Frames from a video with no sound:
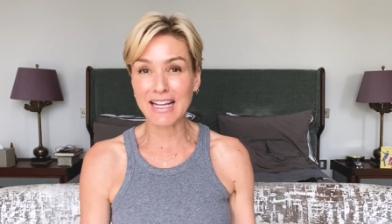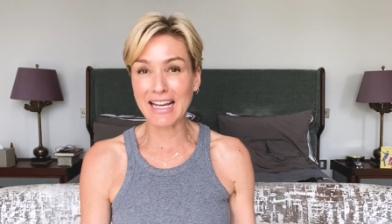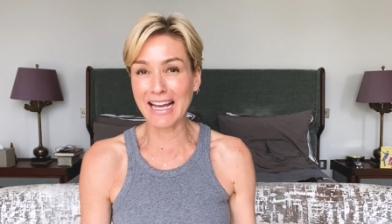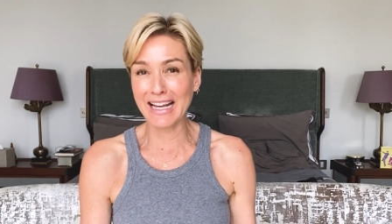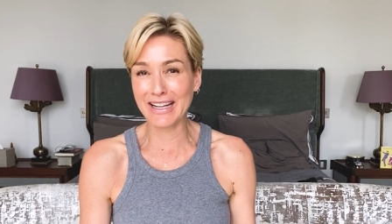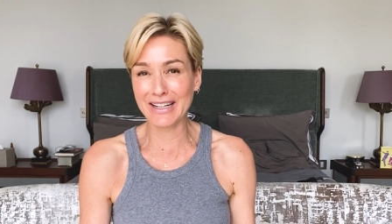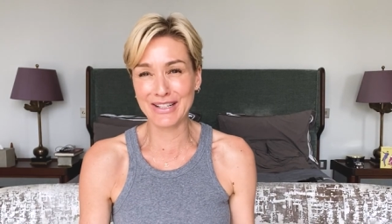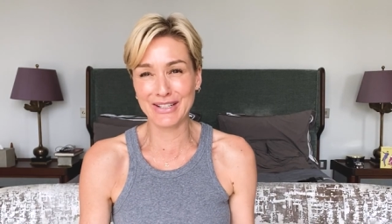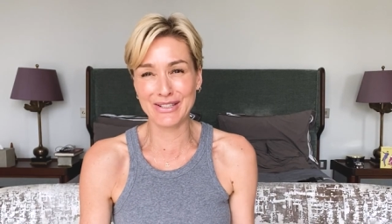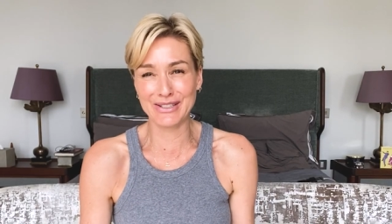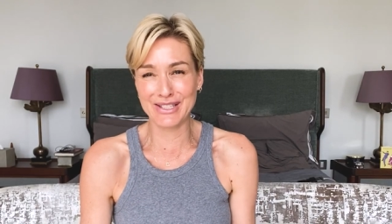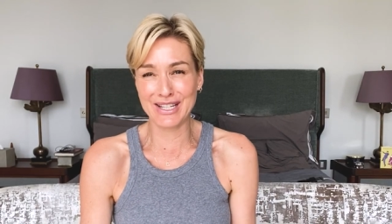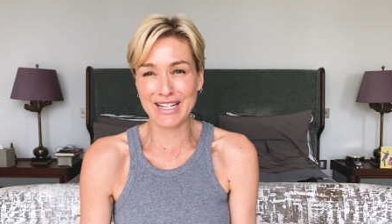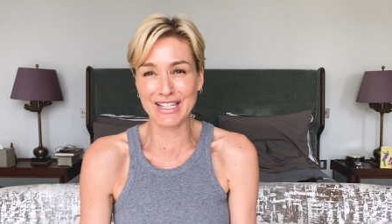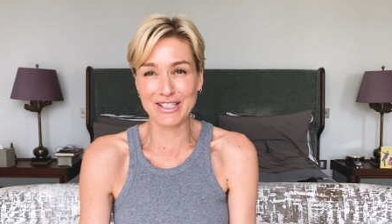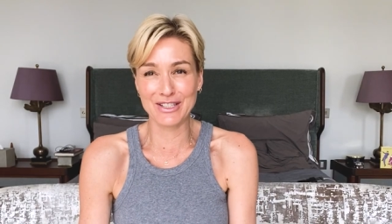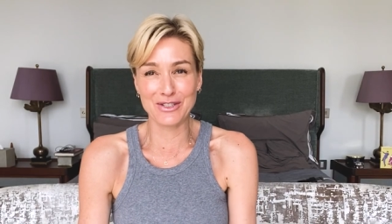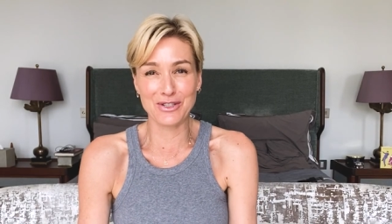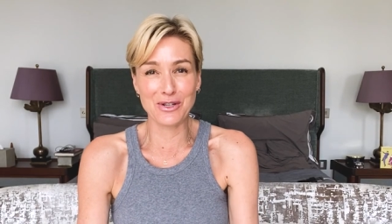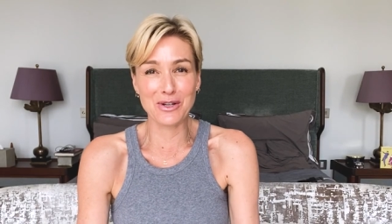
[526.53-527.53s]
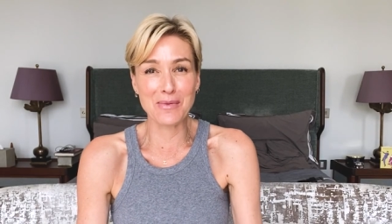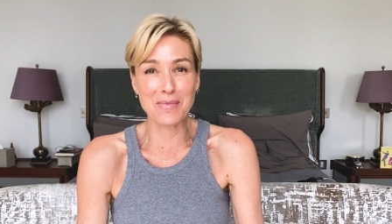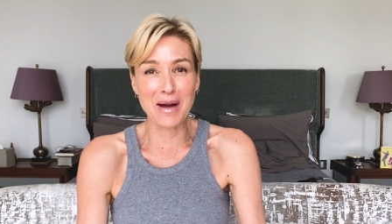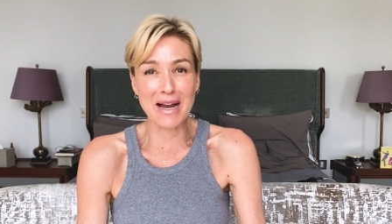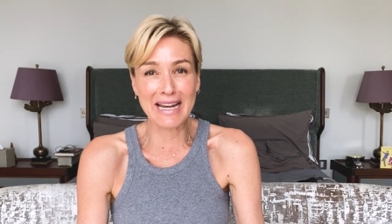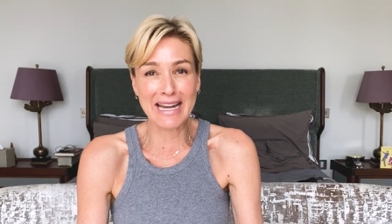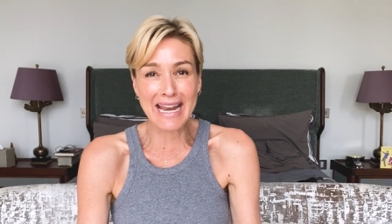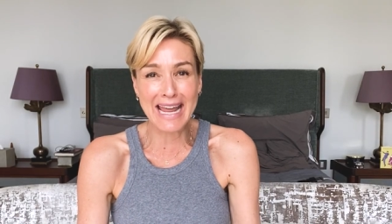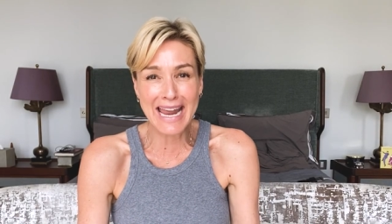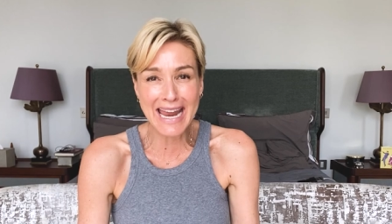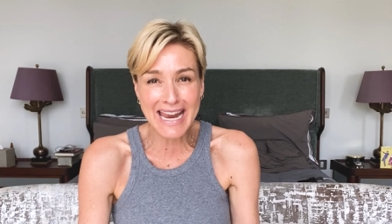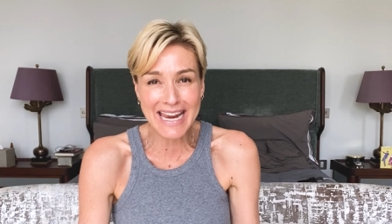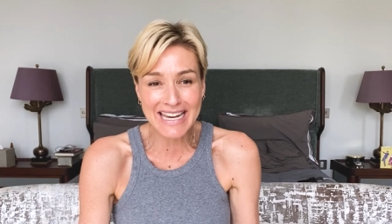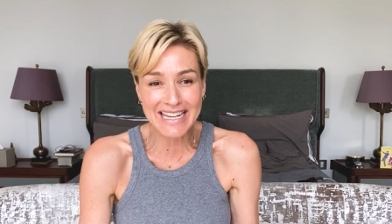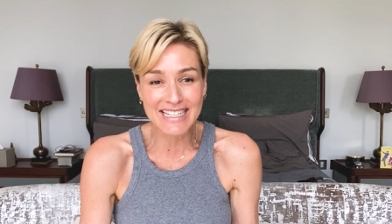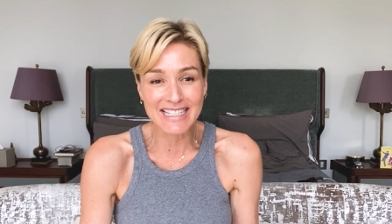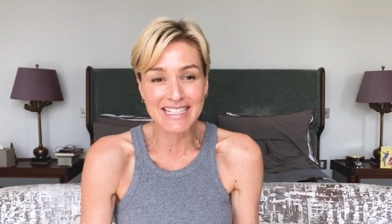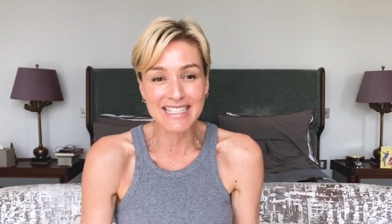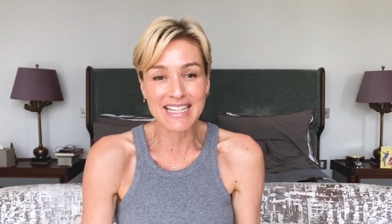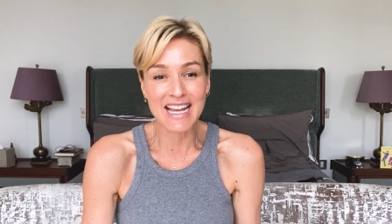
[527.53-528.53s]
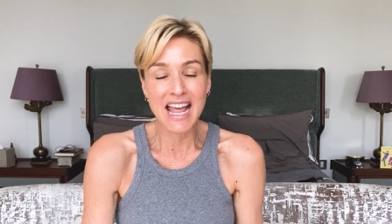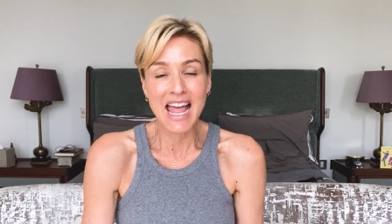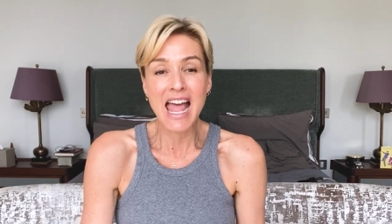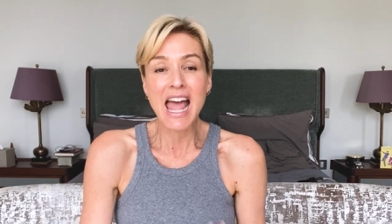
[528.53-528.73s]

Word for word: kick, she's gonna do to my knees.